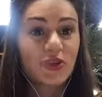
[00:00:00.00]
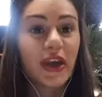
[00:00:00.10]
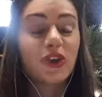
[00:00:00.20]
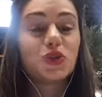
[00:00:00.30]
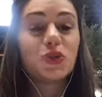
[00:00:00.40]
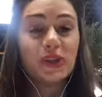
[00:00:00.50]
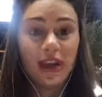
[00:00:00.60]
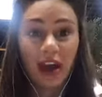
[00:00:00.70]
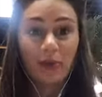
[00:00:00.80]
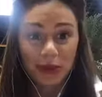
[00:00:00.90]
trying to
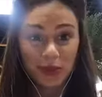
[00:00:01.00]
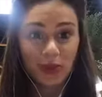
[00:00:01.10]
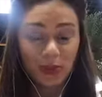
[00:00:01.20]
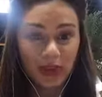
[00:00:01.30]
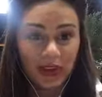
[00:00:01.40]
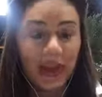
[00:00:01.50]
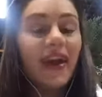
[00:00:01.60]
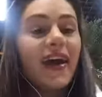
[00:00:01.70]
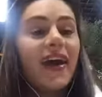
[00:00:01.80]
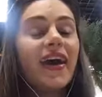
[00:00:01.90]
become and to be,
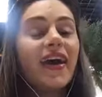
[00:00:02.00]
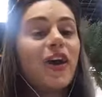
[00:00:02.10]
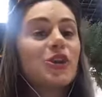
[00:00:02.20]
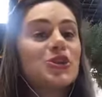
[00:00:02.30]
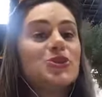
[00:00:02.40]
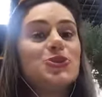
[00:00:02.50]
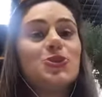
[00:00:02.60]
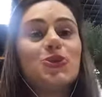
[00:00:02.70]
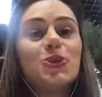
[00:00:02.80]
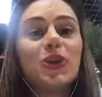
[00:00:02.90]
or
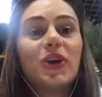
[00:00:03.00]
to